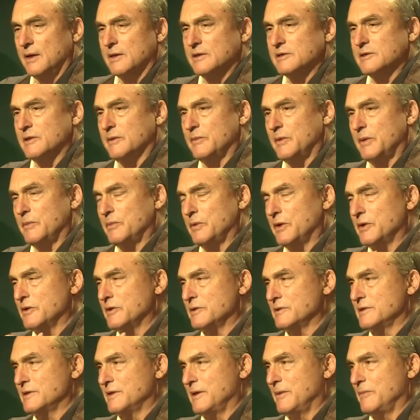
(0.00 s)
So my
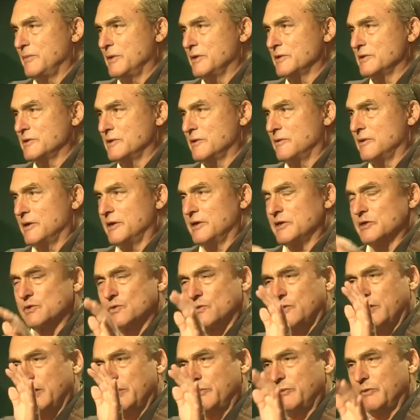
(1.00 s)
brother sent me a story, and
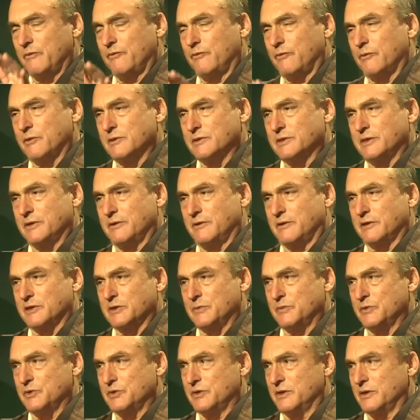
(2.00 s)
it's right before
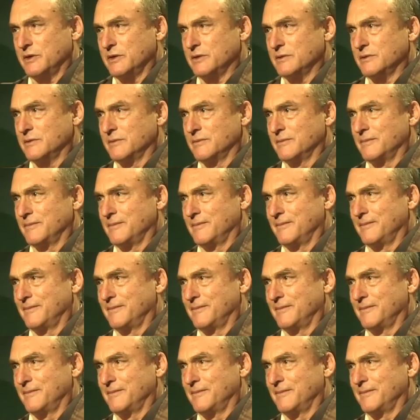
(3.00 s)
Xerox machines.